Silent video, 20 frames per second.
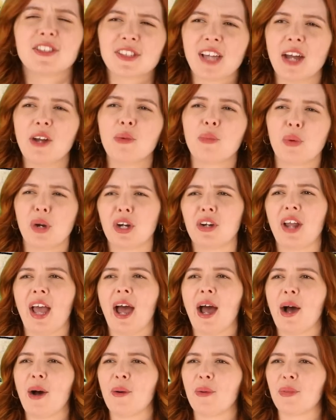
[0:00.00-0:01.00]
It's kind of weird
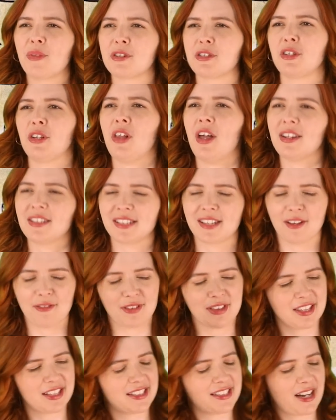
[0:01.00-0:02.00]
how there's a lot of stuff
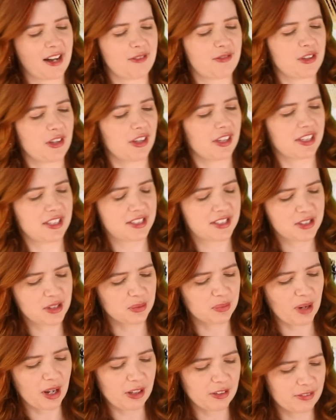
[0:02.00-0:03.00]
in this that I feel like is
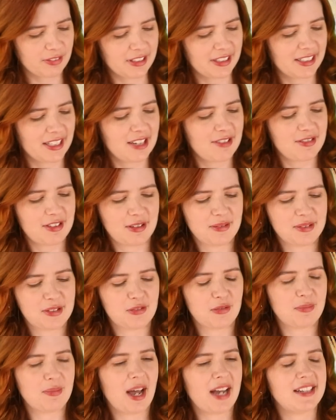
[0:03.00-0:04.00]
still relevant, even though it's
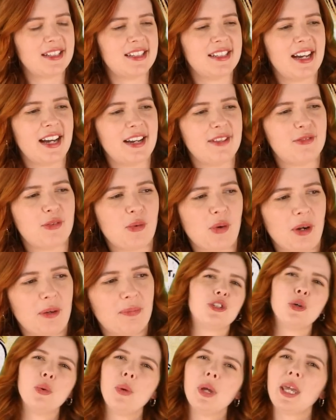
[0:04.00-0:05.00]
from 1984.
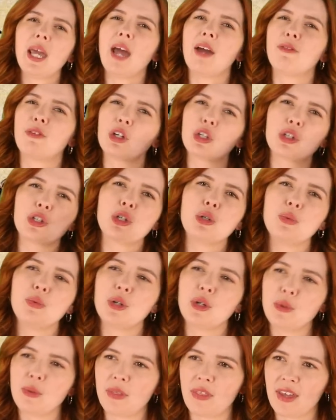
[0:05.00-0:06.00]
Do we ever do
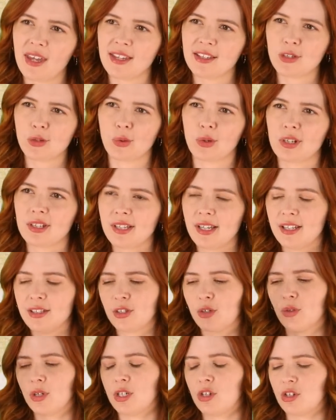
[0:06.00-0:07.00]
new things or does
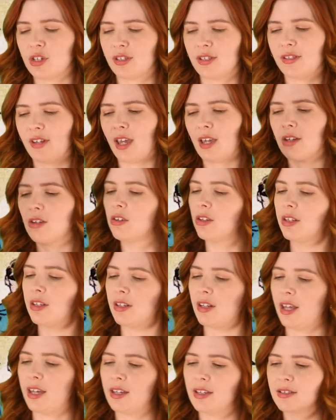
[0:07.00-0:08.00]
history just cycle
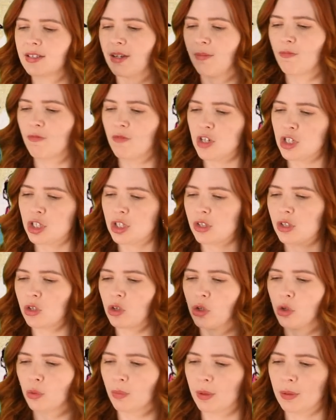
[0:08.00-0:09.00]
in like some vicious
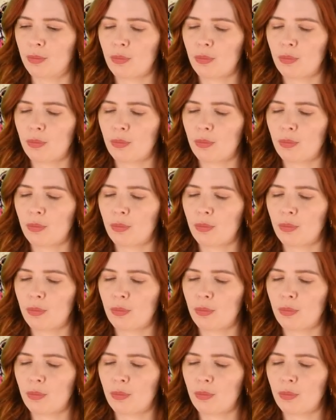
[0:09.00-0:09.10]
loop?